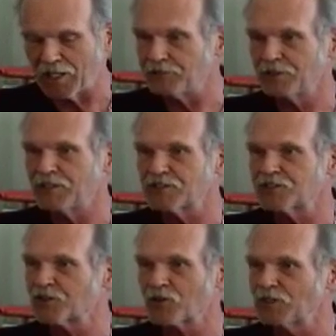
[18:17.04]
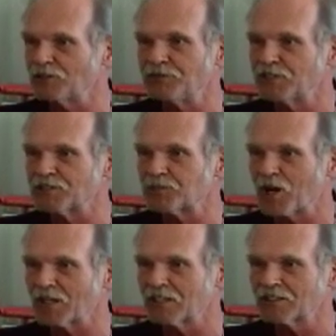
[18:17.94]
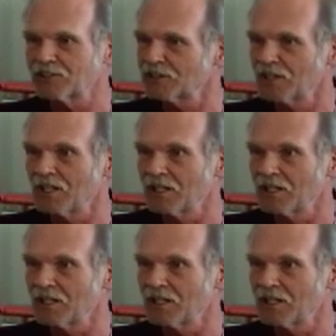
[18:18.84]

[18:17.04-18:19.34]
a finished, totally finished product.